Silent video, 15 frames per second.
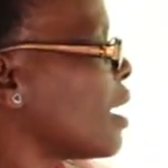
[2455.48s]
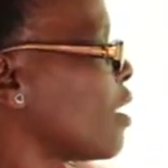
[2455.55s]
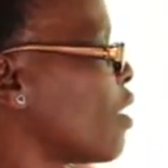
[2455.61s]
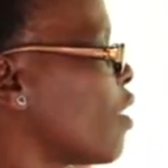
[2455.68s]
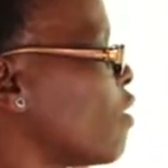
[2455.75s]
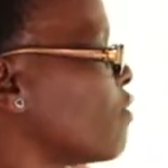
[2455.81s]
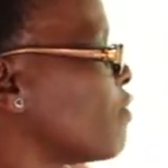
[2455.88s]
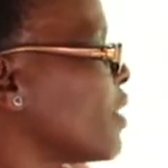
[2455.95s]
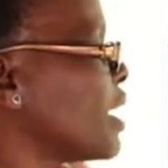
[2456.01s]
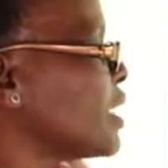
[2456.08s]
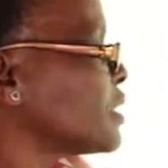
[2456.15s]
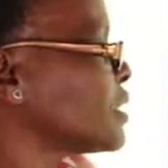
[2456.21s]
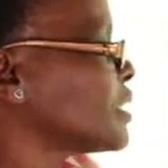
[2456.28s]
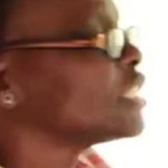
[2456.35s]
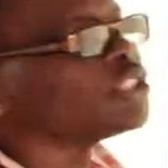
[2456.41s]

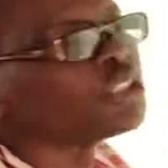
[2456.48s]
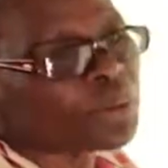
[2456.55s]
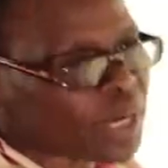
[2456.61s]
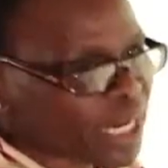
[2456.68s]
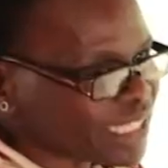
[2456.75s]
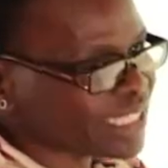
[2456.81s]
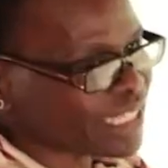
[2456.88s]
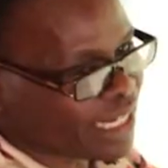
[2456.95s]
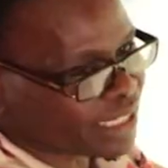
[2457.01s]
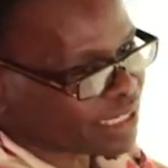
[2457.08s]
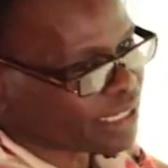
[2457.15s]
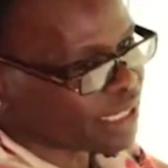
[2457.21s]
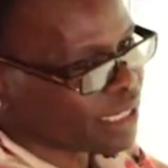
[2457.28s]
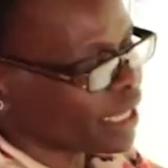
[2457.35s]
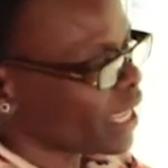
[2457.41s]
over-saturated.
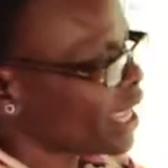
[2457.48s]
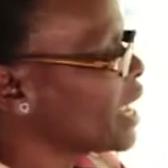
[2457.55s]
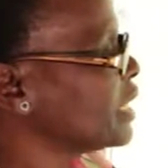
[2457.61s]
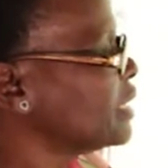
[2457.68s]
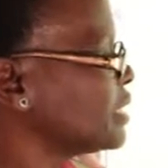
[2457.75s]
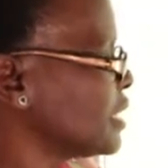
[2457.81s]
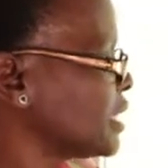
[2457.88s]
And